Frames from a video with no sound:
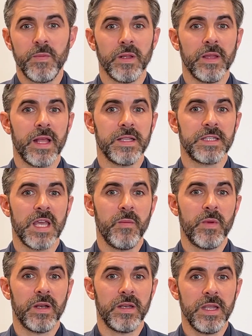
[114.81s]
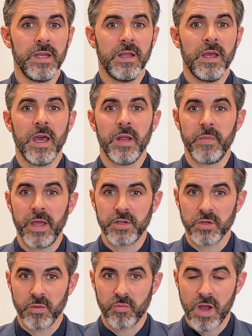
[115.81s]
the landscaping neat and make
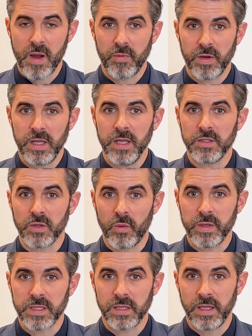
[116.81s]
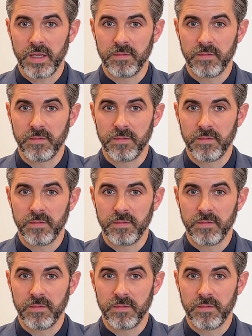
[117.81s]
sure the property is always clean.